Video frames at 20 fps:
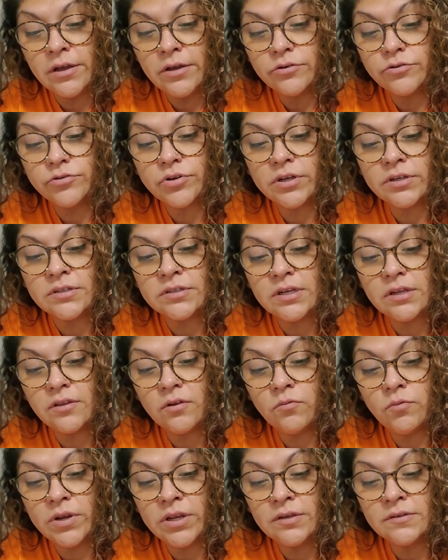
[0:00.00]
Trust in the
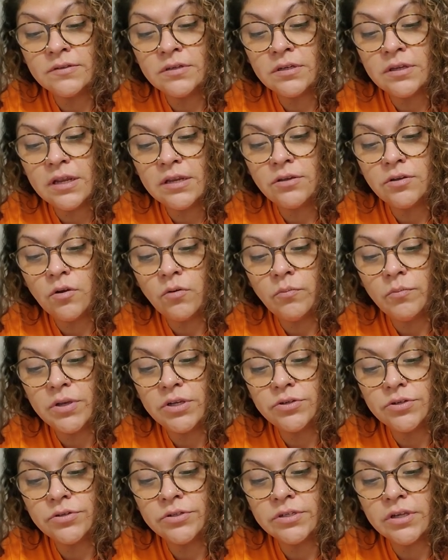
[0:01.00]
reason and don't beat
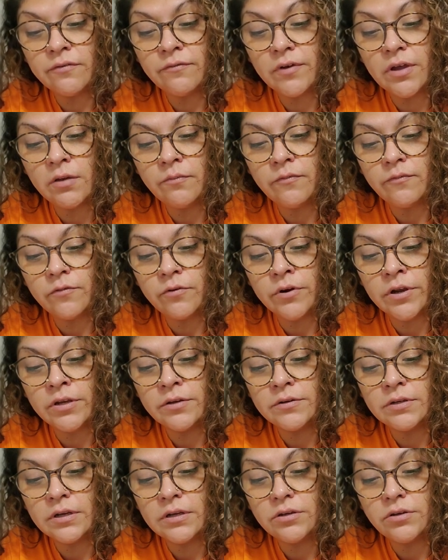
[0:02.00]
yourself up for it.
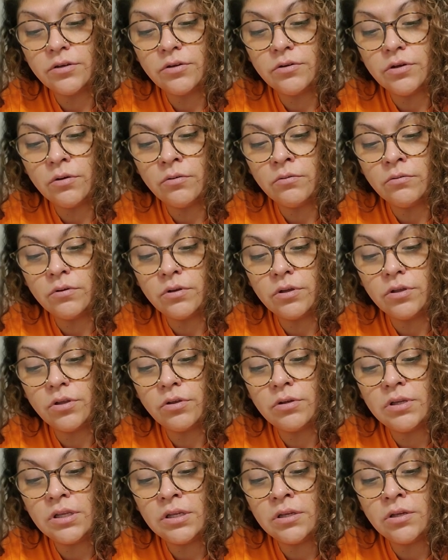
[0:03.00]
You
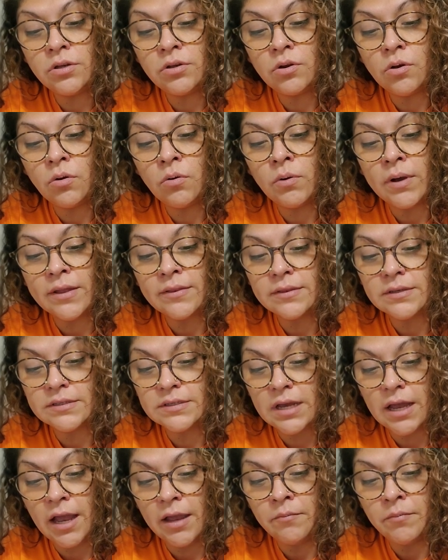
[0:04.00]
didn't know at the
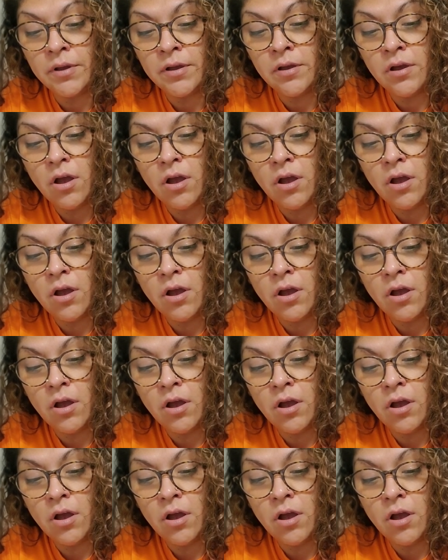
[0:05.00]
time.